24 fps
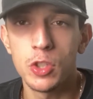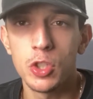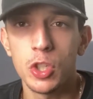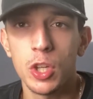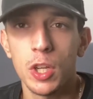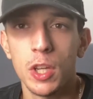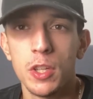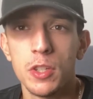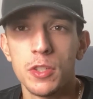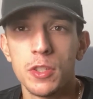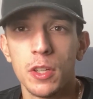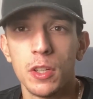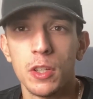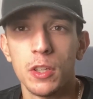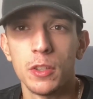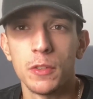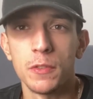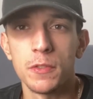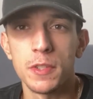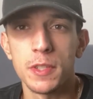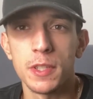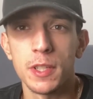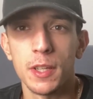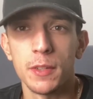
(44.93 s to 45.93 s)
a lot
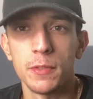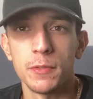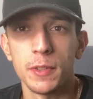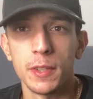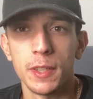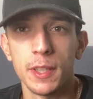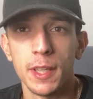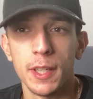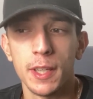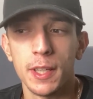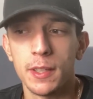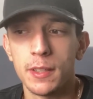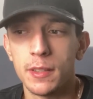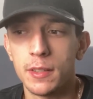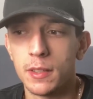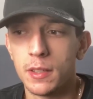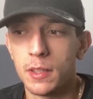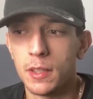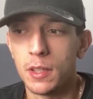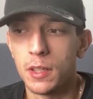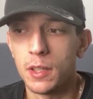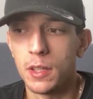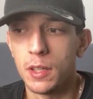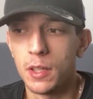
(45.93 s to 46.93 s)
of stuff again
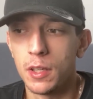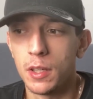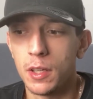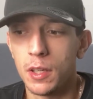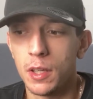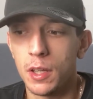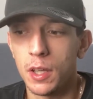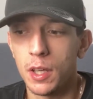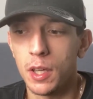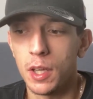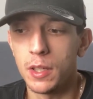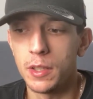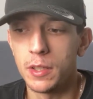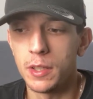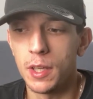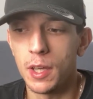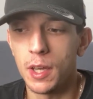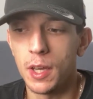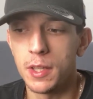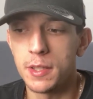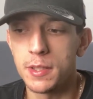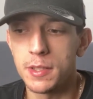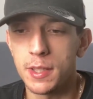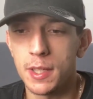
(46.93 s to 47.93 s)
and
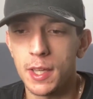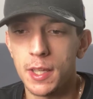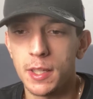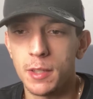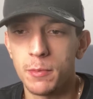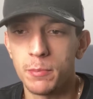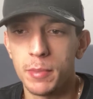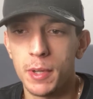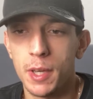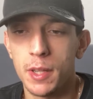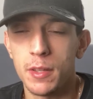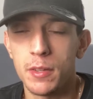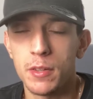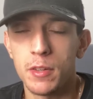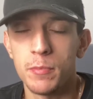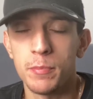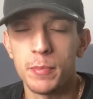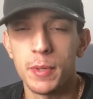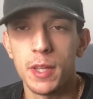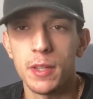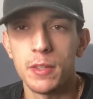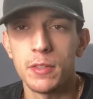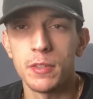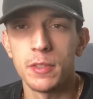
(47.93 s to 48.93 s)
yeah it's getting better
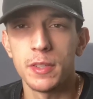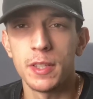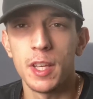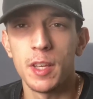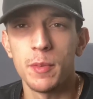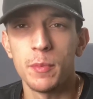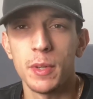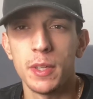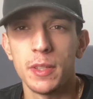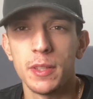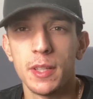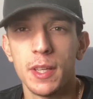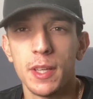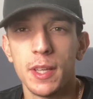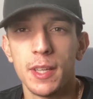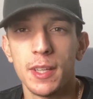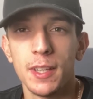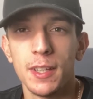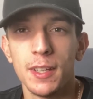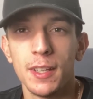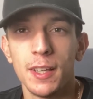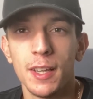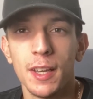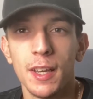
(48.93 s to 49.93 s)
and better day by
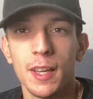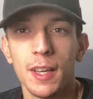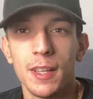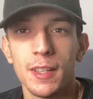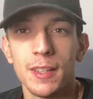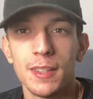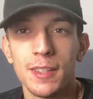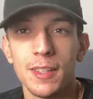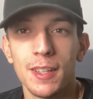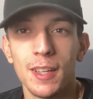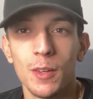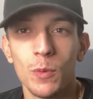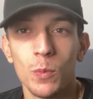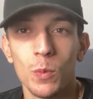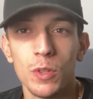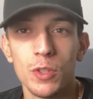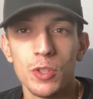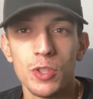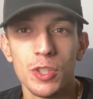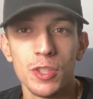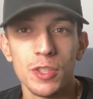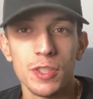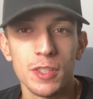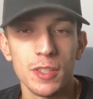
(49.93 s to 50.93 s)
day and yeah we'll
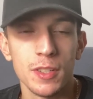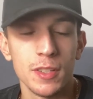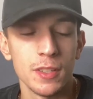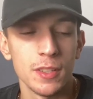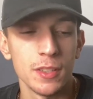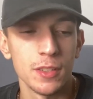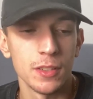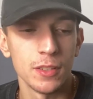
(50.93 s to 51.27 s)
just